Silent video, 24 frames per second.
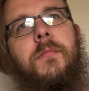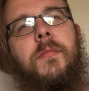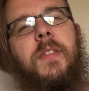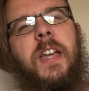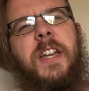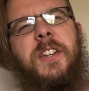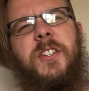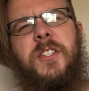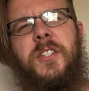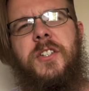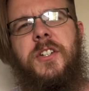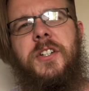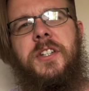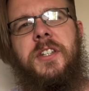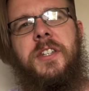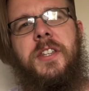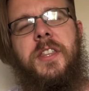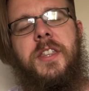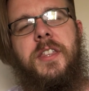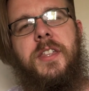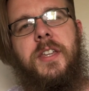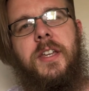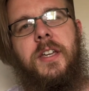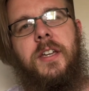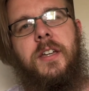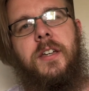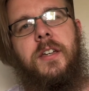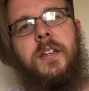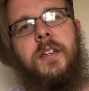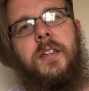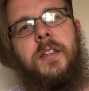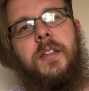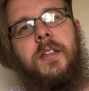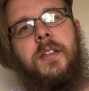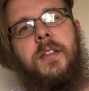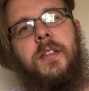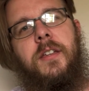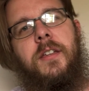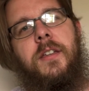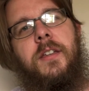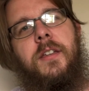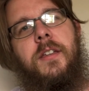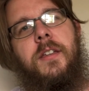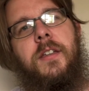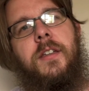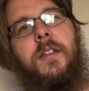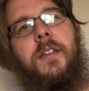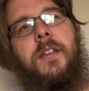I just couldn't think
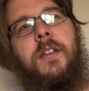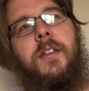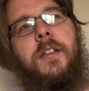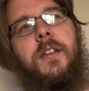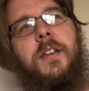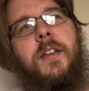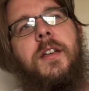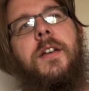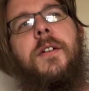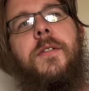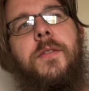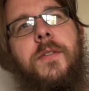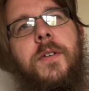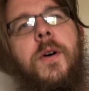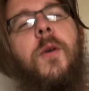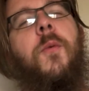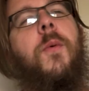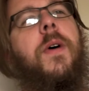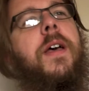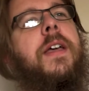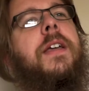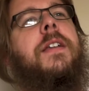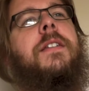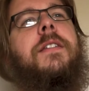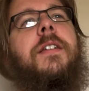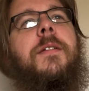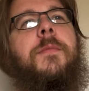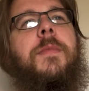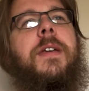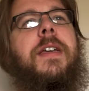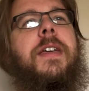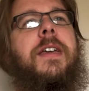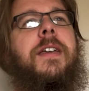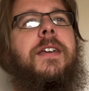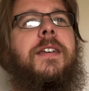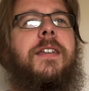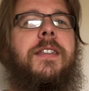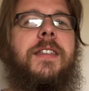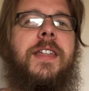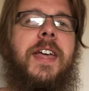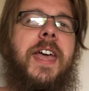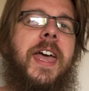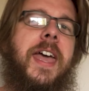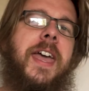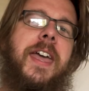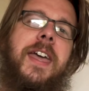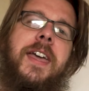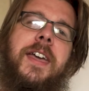of a way to make
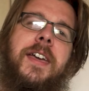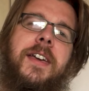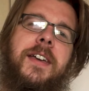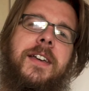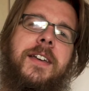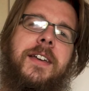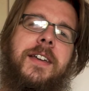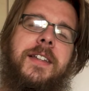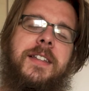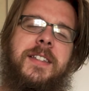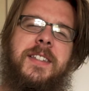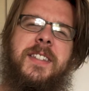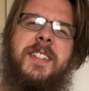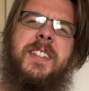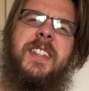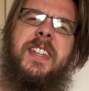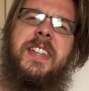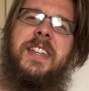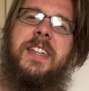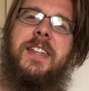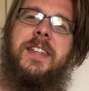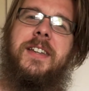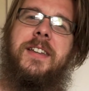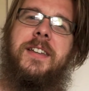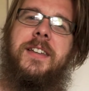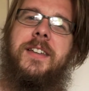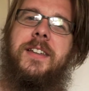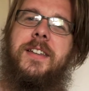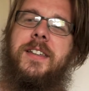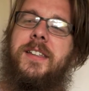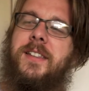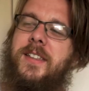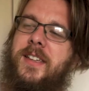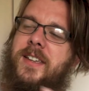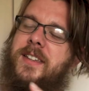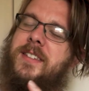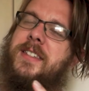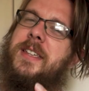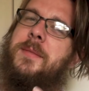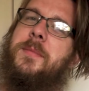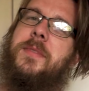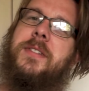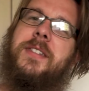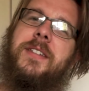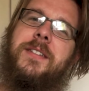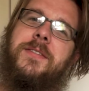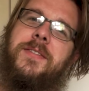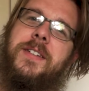A and C like
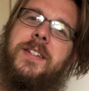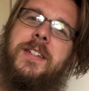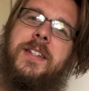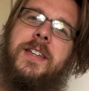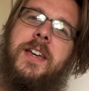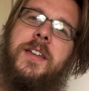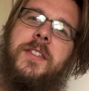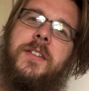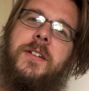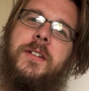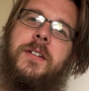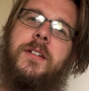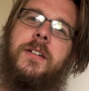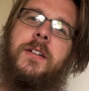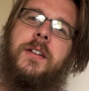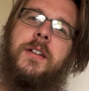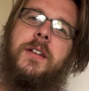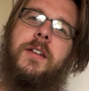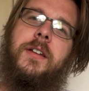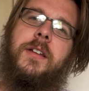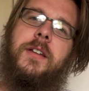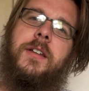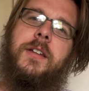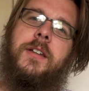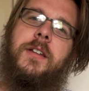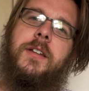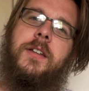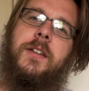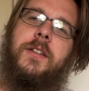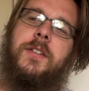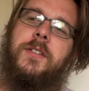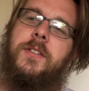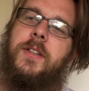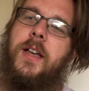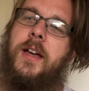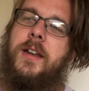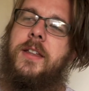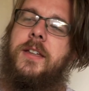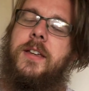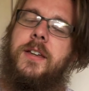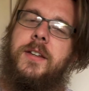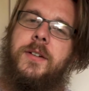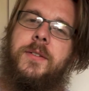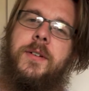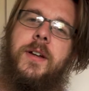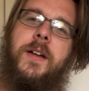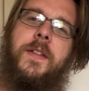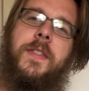seamlessly fit together. So how do you
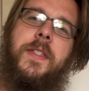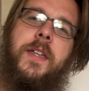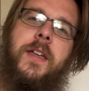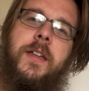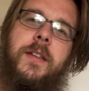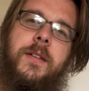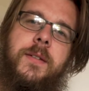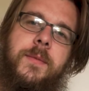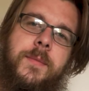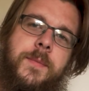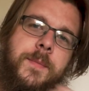get around that?